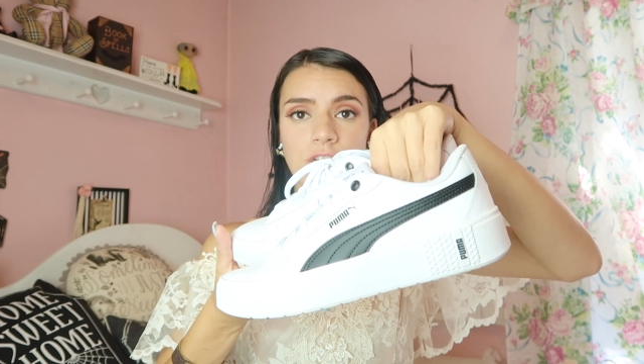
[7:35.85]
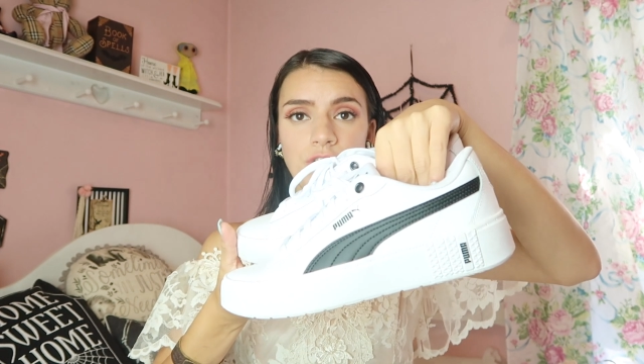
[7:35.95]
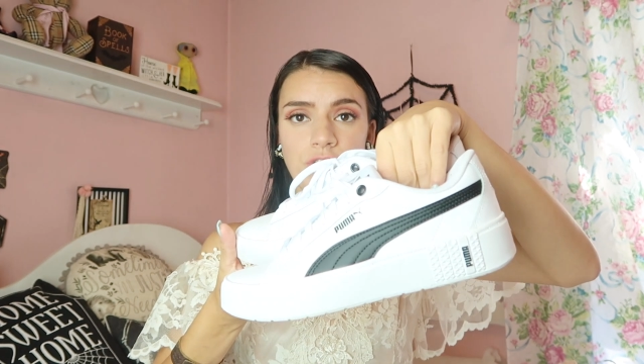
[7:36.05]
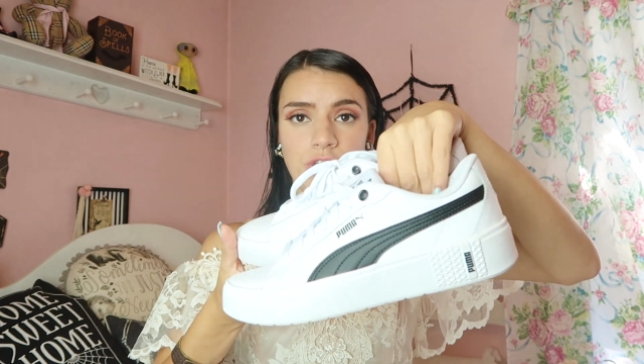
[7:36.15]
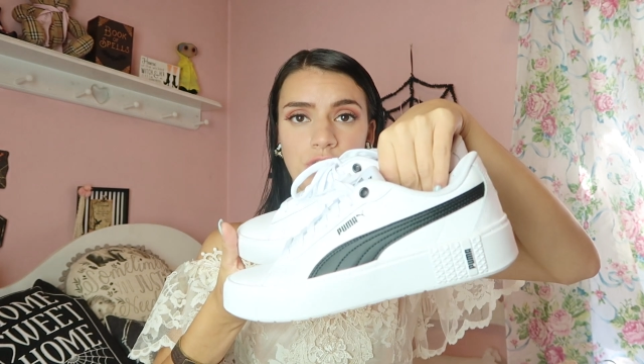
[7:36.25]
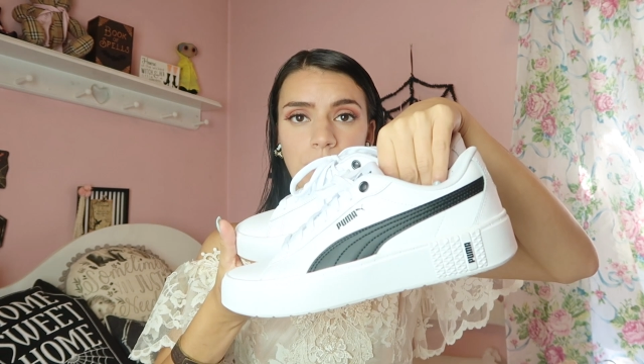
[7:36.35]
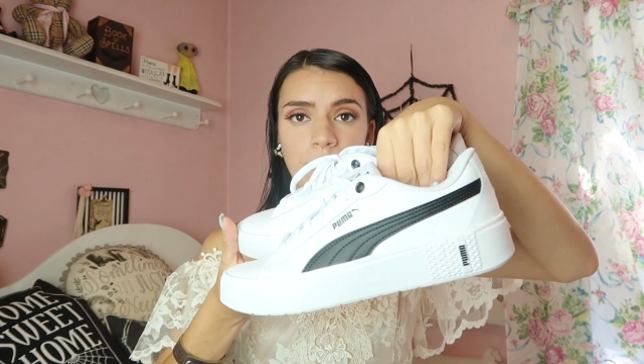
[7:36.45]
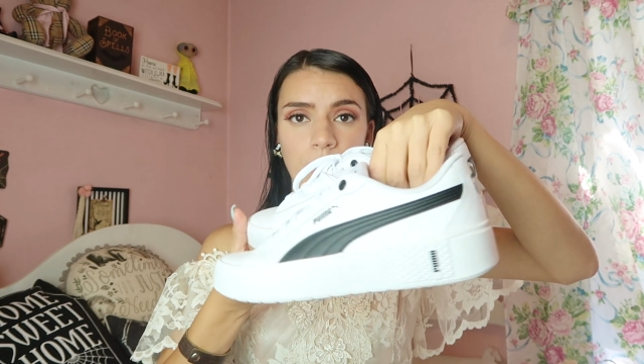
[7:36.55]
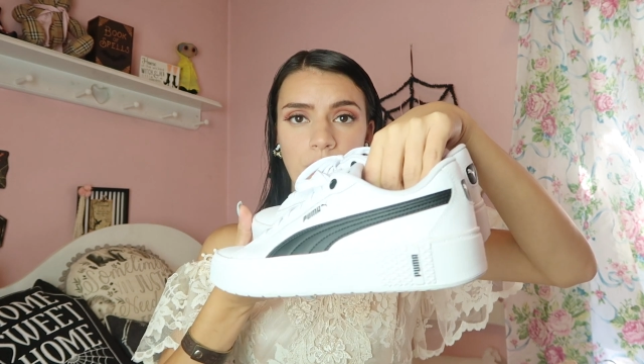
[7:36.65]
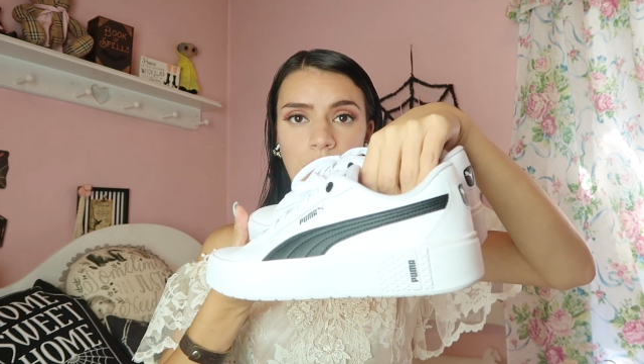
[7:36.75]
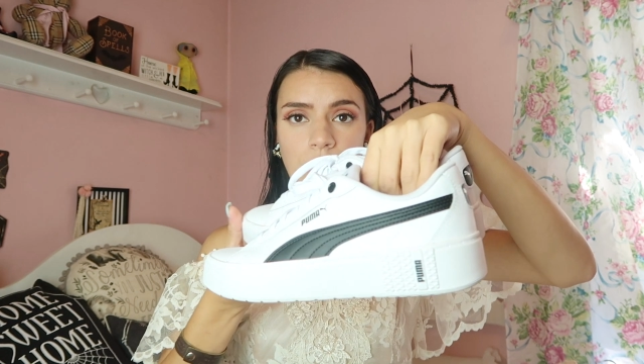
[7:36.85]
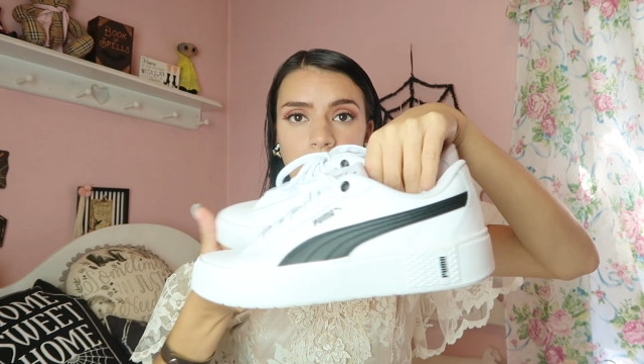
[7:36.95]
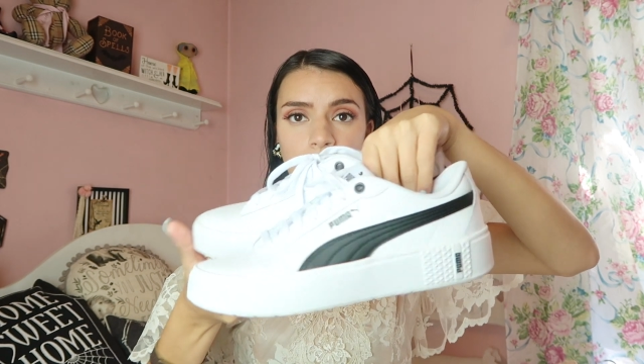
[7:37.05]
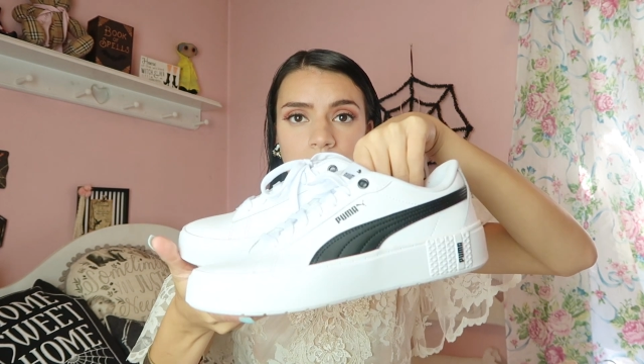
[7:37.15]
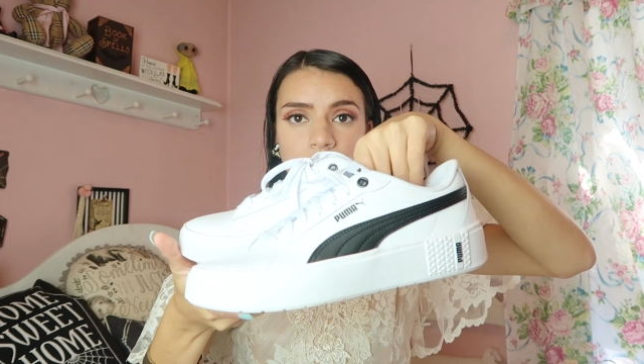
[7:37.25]
They're just super
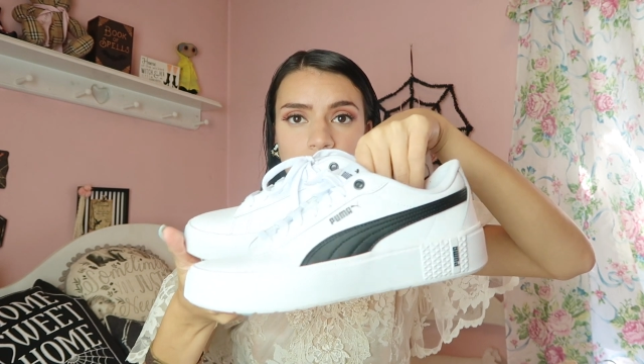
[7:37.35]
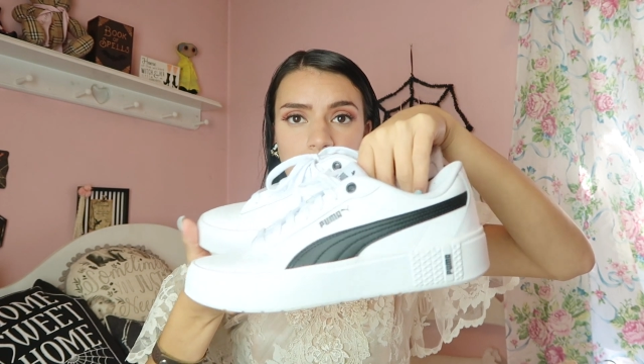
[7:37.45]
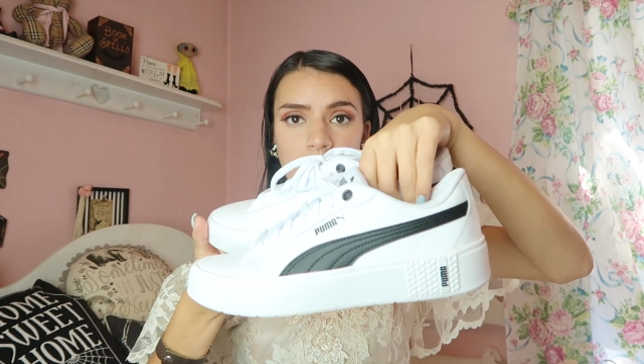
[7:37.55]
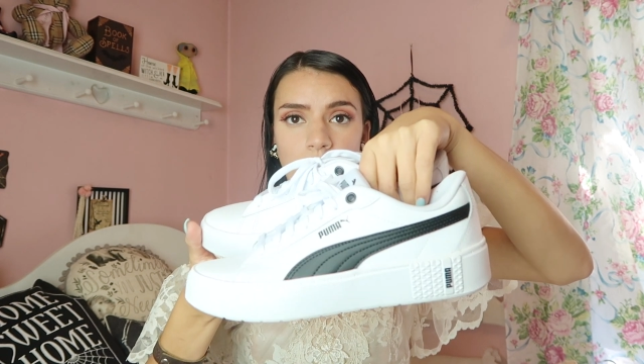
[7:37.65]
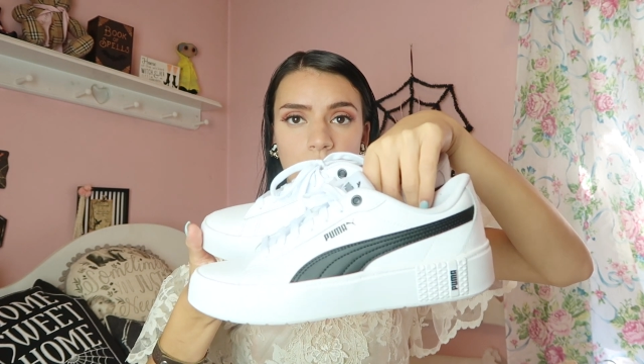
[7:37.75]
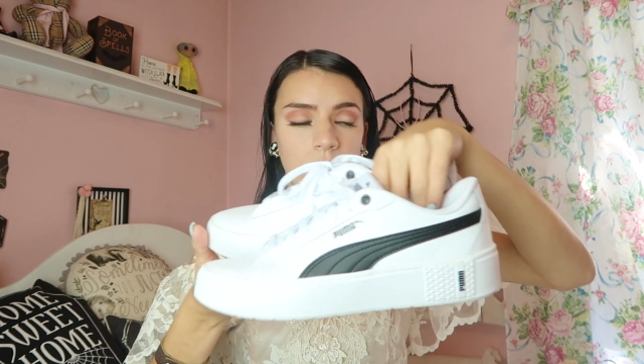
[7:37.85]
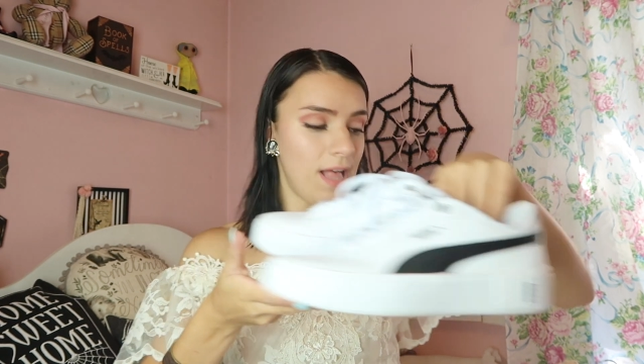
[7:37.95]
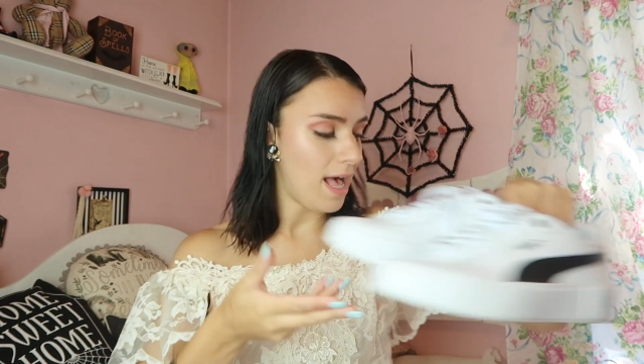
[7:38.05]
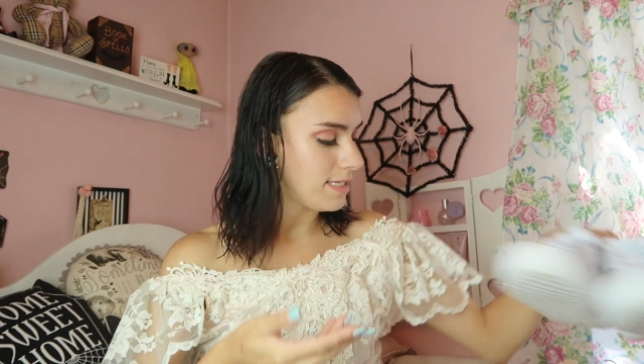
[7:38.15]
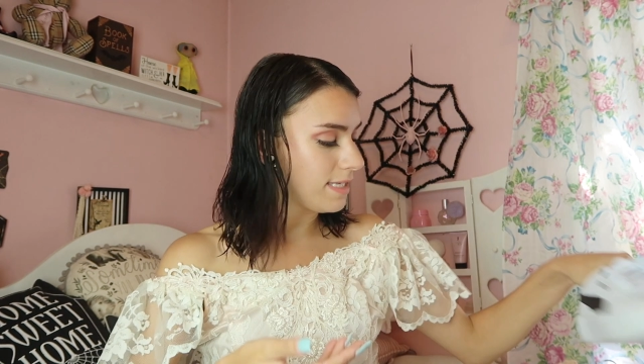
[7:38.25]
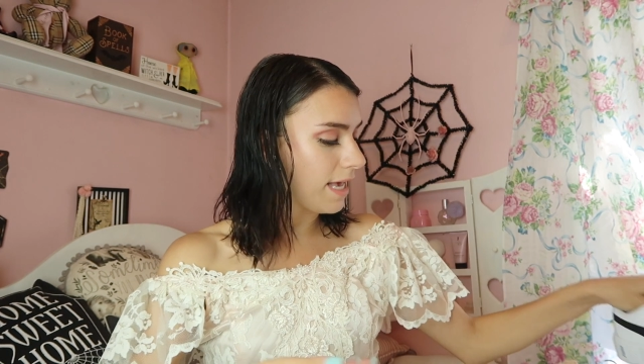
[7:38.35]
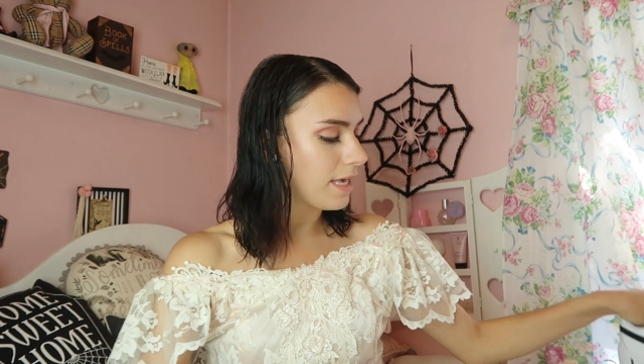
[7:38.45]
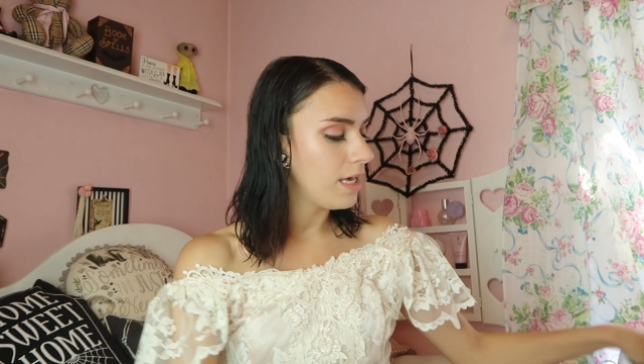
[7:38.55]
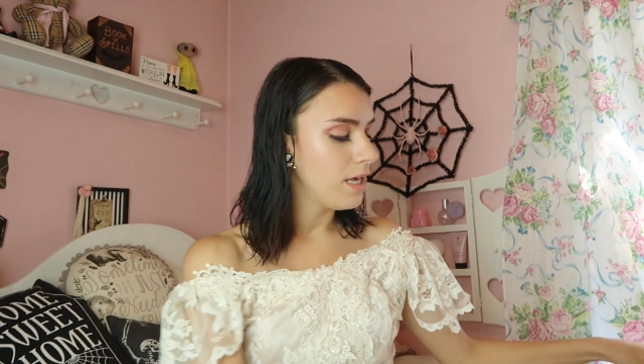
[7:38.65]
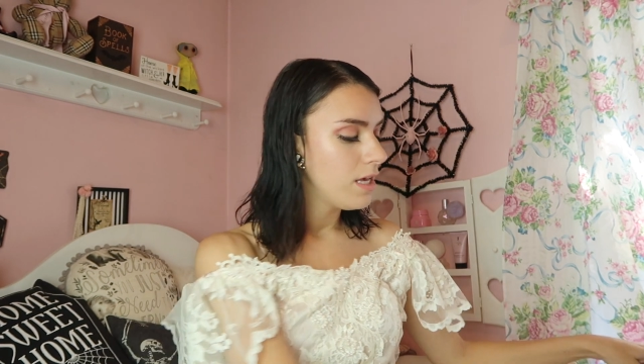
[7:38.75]
cute and just so classic.